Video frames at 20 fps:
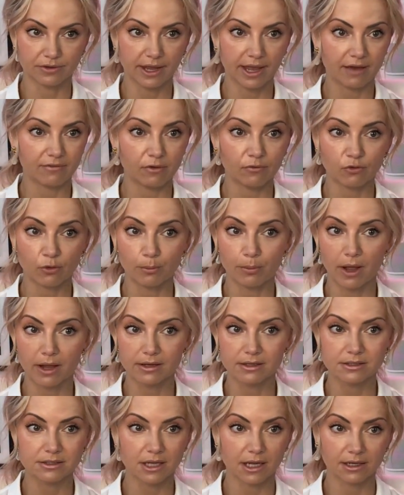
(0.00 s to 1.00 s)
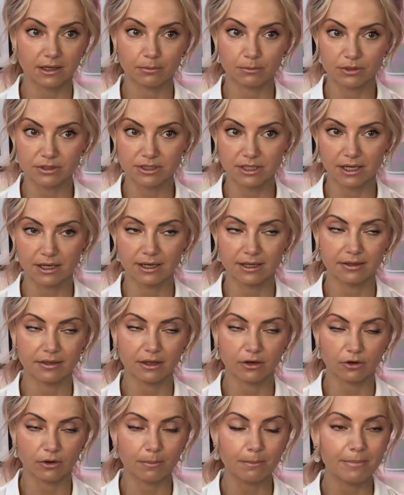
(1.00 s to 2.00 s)
I have them from Pakistan and Brazil, and
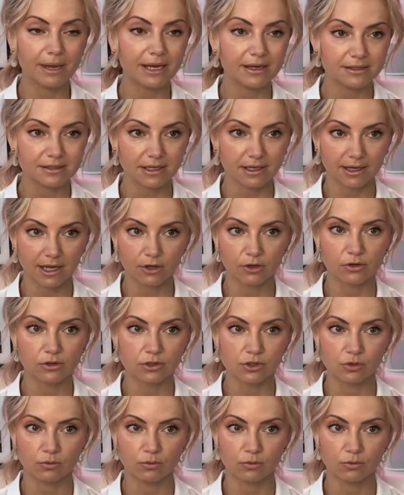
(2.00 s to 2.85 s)
they are amazing, and I couldn't